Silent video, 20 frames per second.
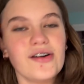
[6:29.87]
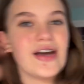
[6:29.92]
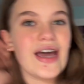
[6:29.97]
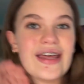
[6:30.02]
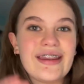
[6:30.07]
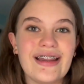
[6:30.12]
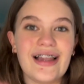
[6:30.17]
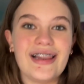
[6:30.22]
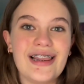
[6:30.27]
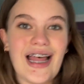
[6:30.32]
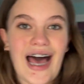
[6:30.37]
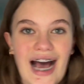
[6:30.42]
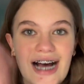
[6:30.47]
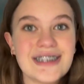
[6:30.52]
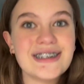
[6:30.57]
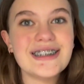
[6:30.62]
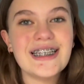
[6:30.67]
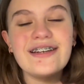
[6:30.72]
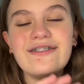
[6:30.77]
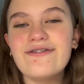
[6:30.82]
Okay, the
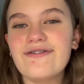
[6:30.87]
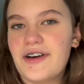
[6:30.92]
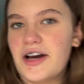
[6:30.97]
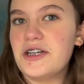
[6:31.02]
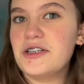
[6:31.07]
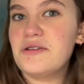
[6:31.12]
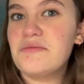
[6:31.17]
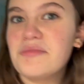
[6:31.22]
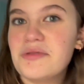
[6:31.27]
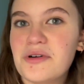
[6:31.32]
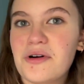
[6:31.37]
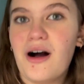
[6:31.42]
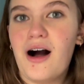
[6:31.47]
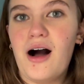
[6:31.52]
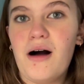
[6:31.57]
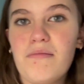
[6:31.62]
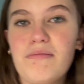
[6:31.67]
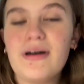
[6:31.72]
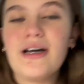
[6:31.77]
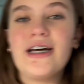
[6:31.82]
last and final
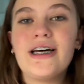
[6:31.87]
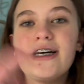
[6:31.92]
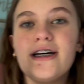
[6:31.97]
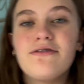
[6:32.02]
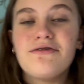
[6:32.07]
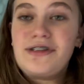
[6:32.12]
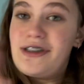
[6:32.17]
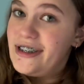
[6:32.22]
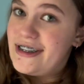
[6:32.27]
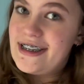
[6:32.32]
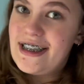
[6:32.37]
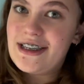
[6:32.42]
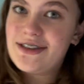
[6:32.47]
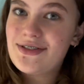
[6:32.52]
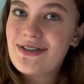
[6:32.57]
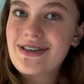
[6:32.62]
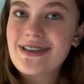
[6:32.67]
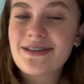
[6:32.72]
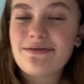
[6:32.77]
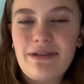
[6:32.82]
prop, which this
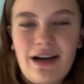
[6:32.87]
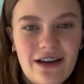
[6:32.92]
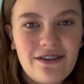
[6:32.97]
one's my